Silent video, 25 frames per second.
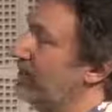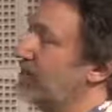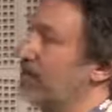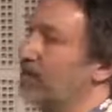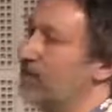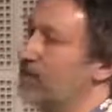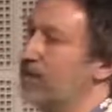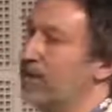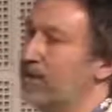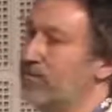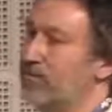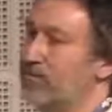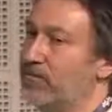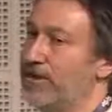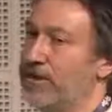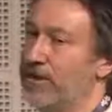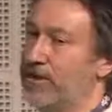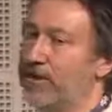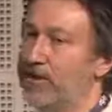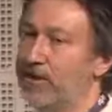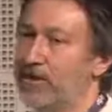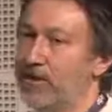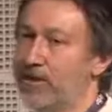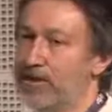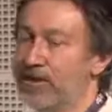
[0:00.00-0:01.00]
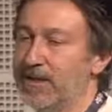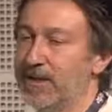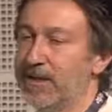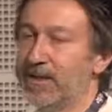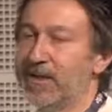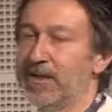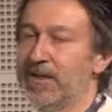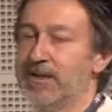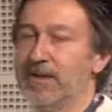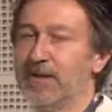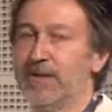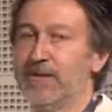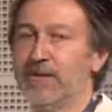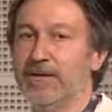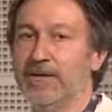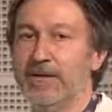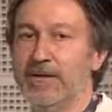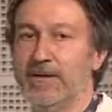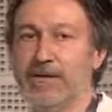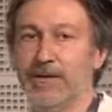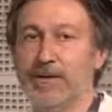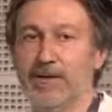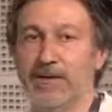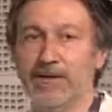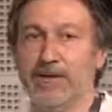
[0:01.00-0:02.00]
This is what we call
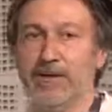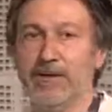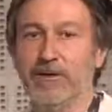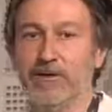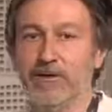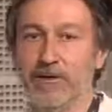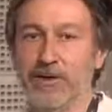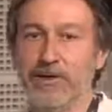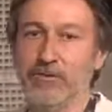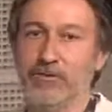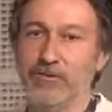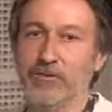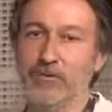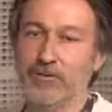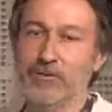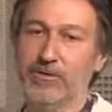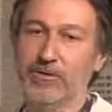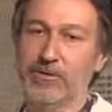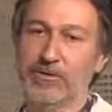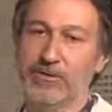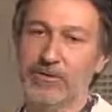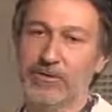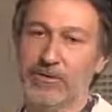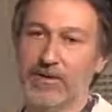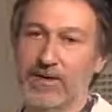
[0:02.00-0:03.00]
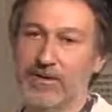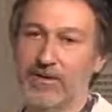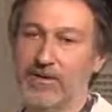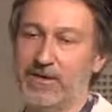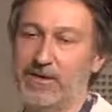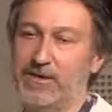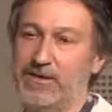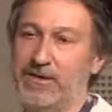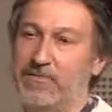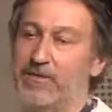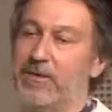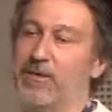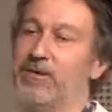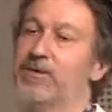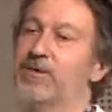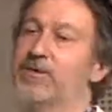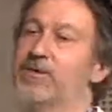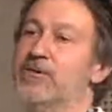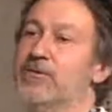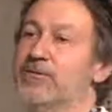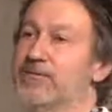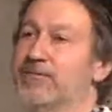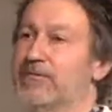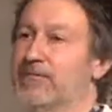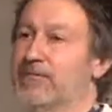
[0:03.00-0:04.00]
the Little Red Hood strategy,
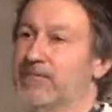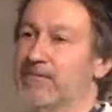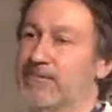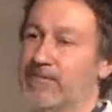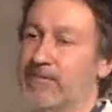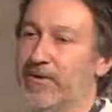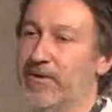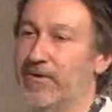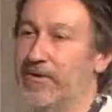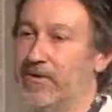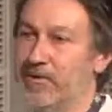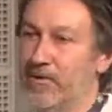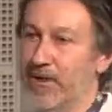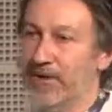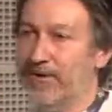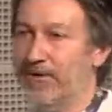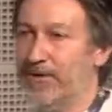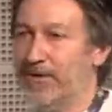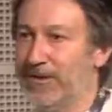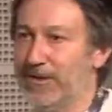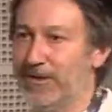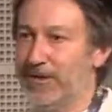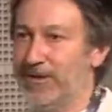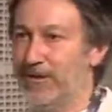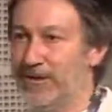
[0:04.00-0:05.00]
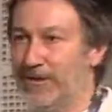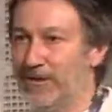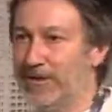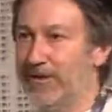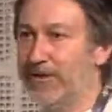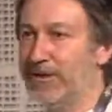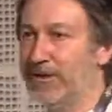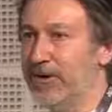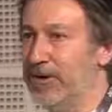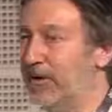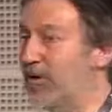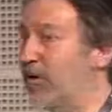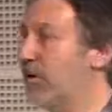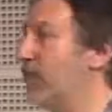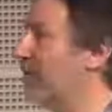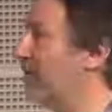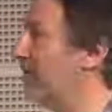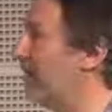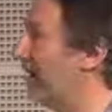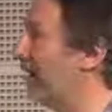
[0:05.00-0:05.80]
because when you enter your home